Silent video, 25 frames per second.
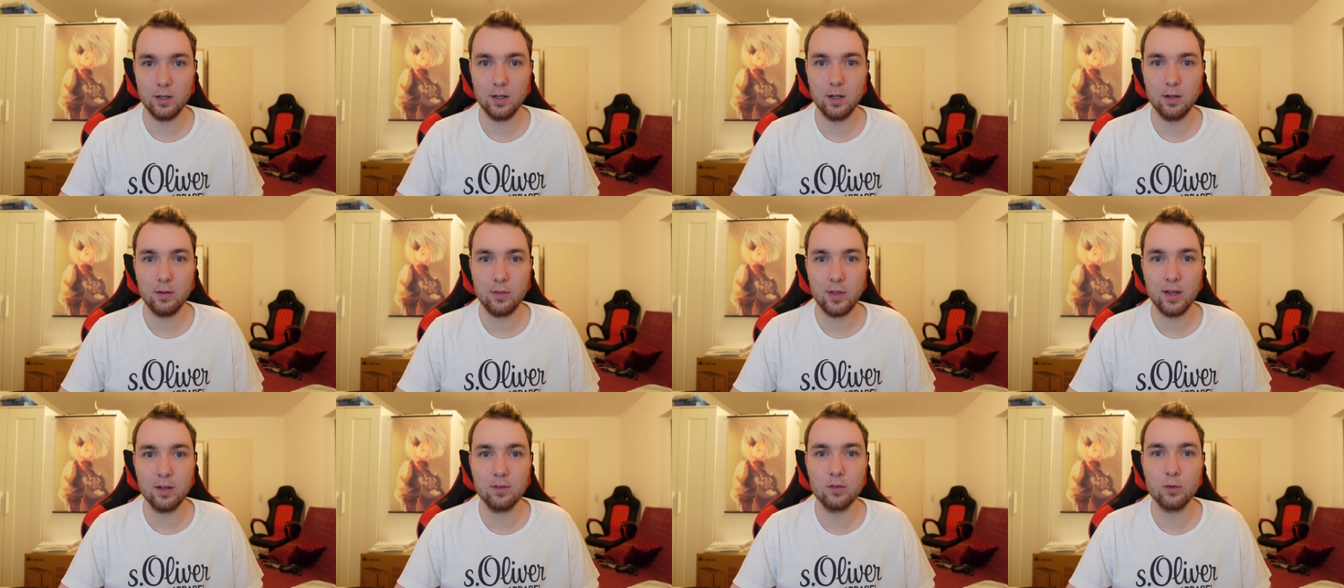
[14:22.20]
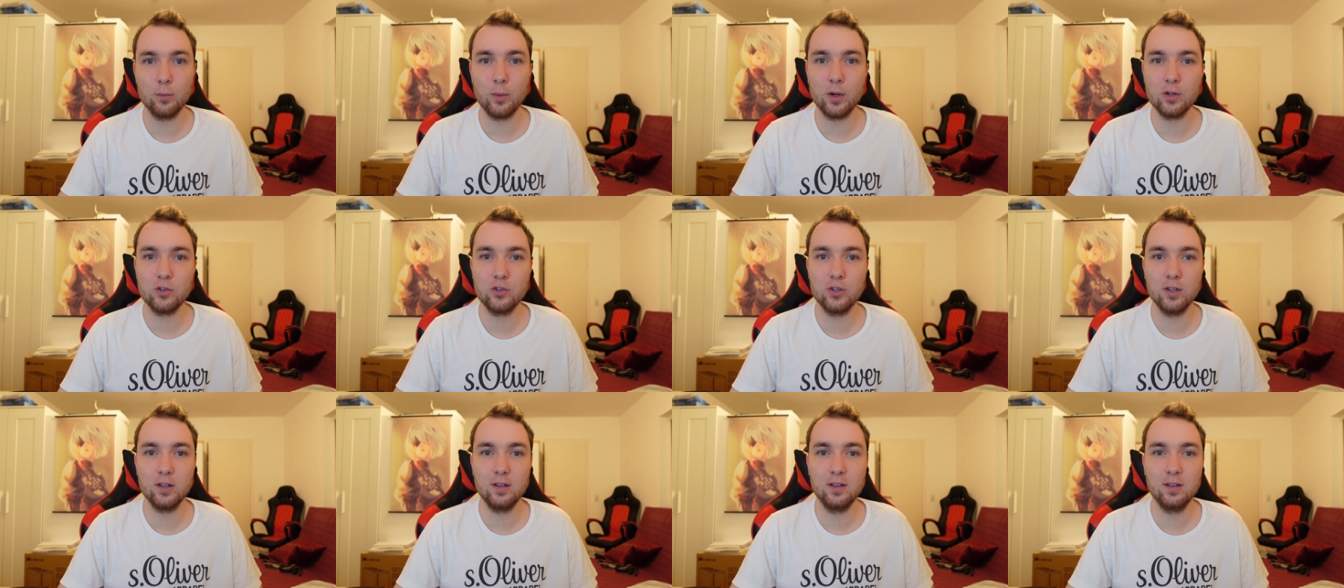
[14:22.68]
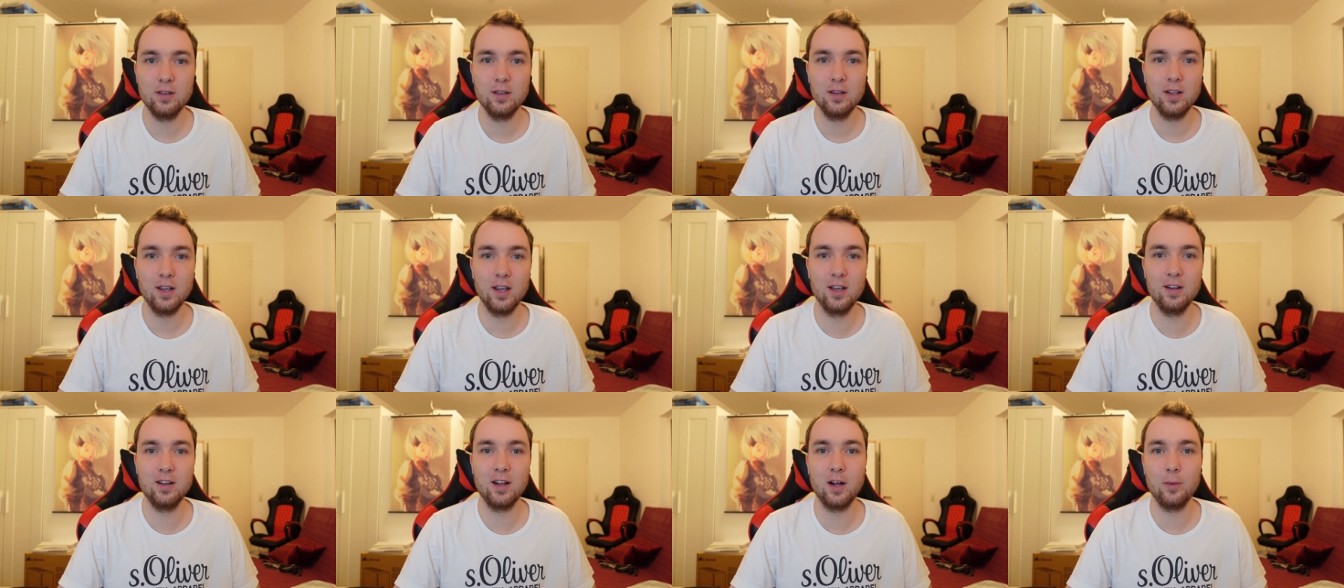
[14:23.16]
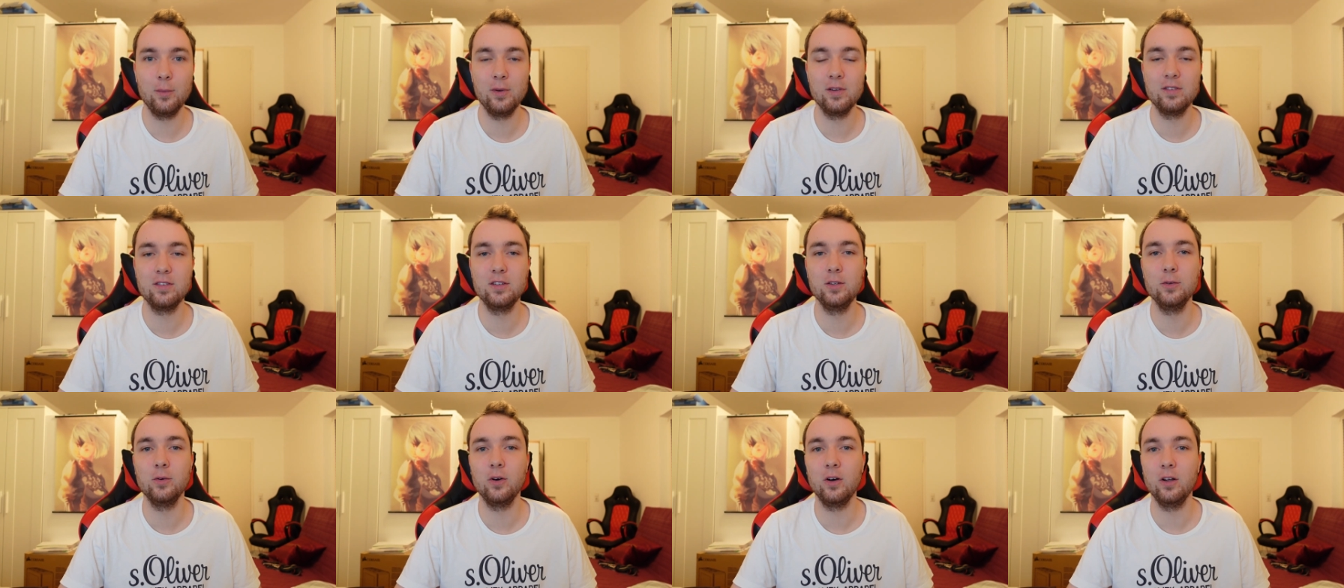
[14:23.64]
Thanks for watching, and I will
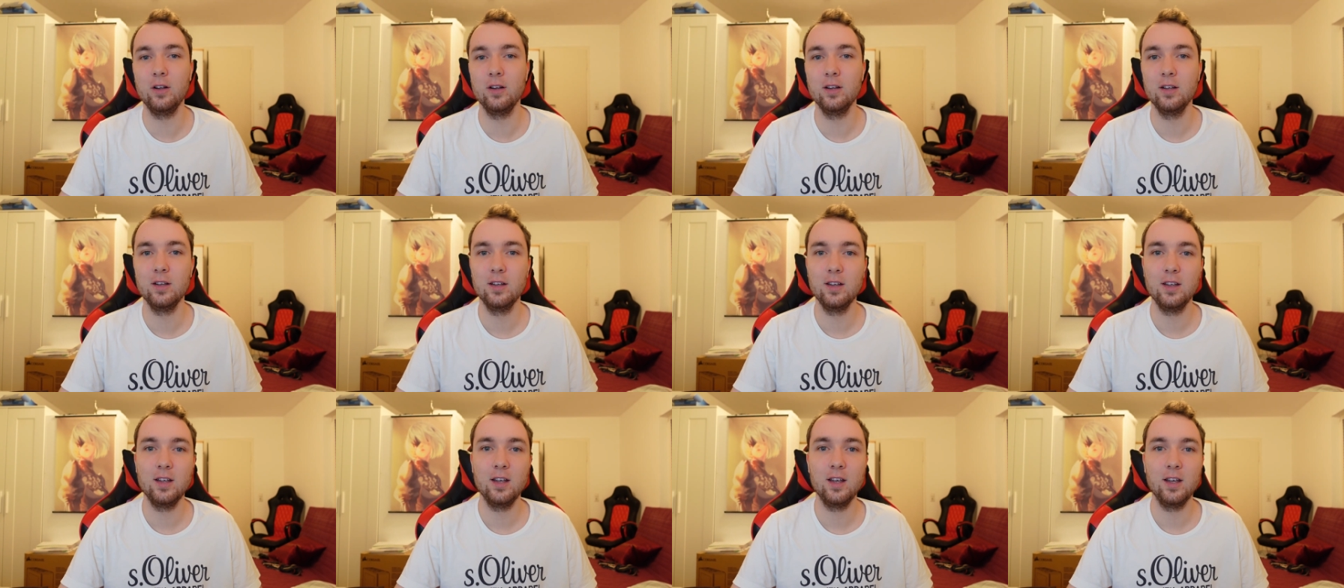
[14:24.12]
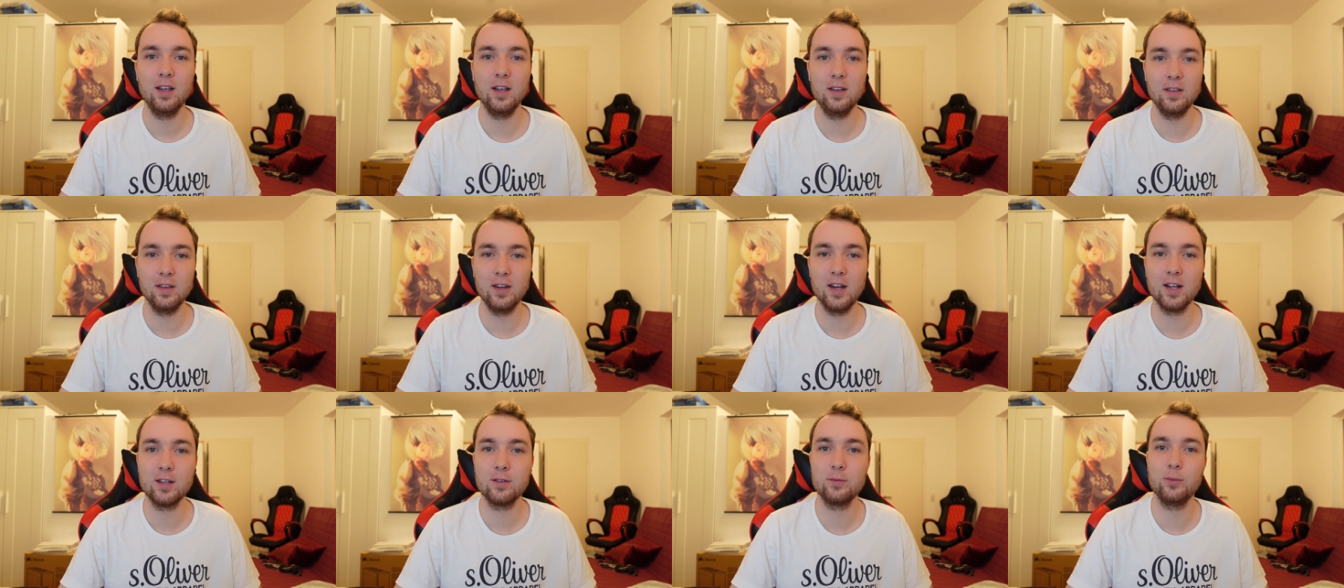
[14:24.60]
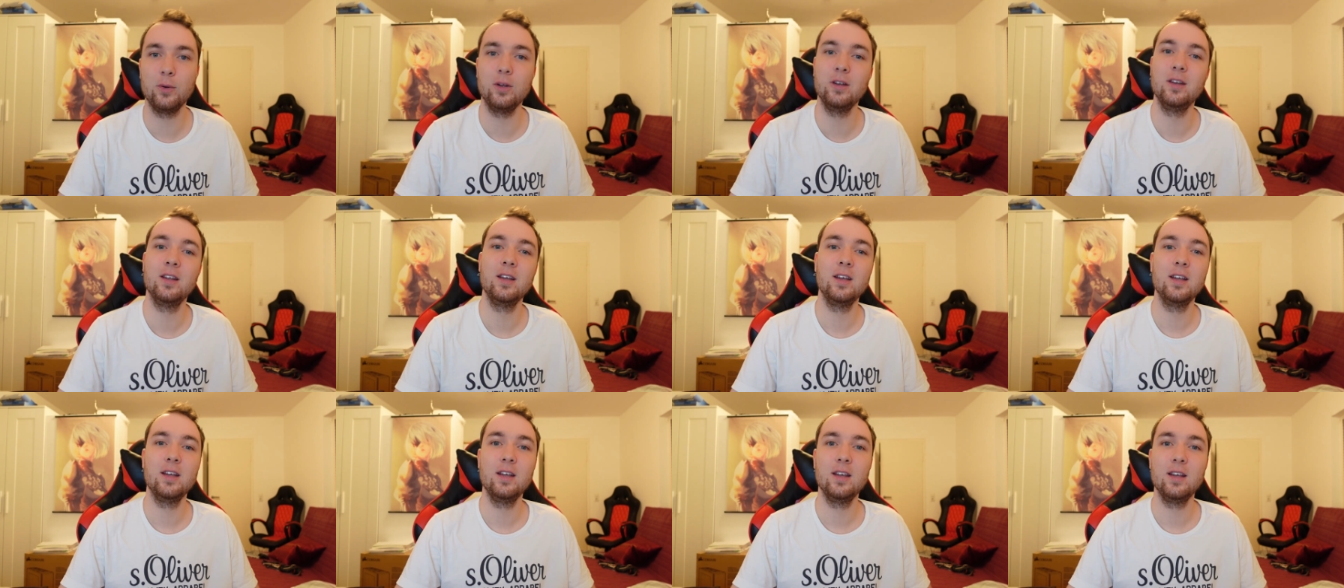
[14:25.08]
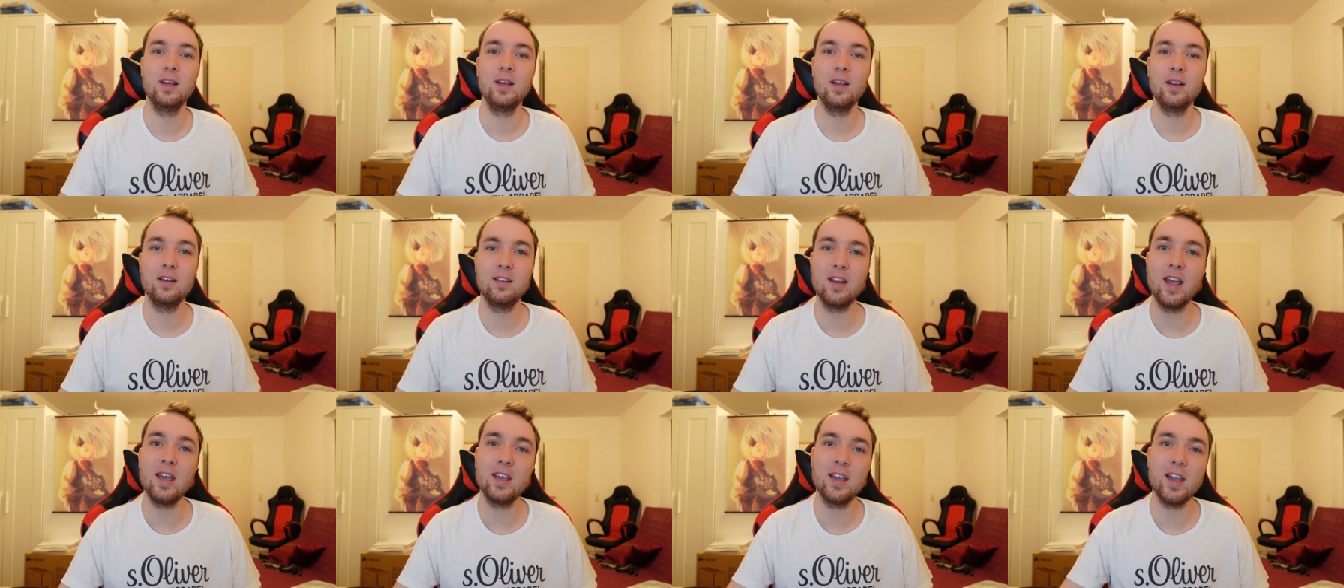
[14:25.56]
see you all in the next one.
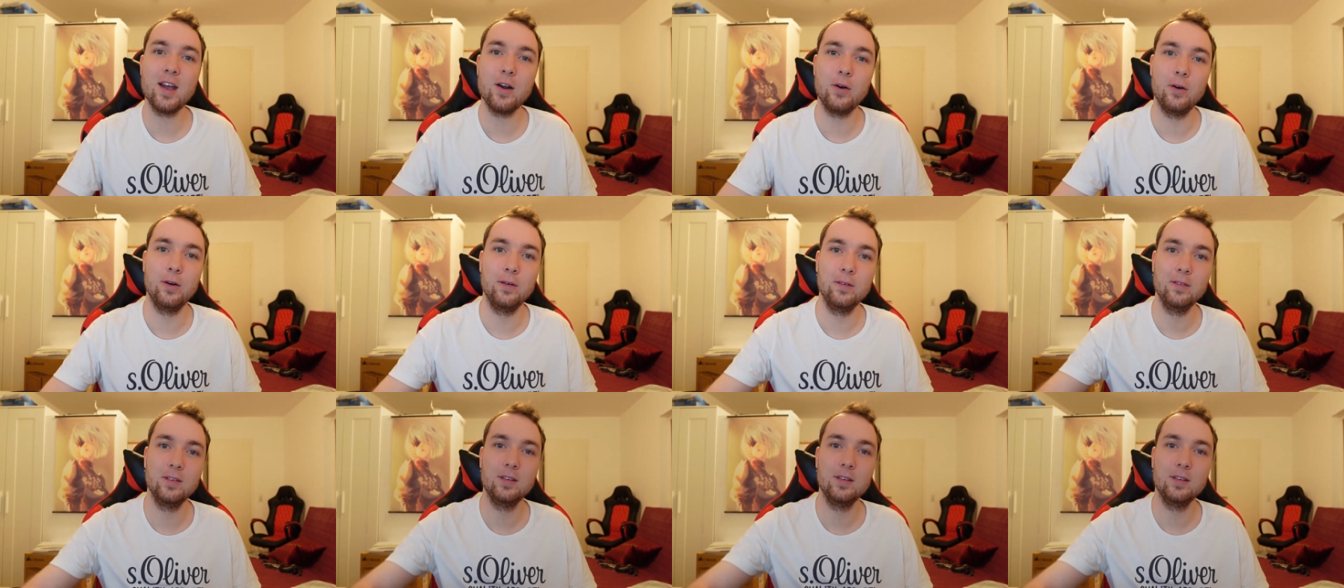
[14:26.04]
Take care.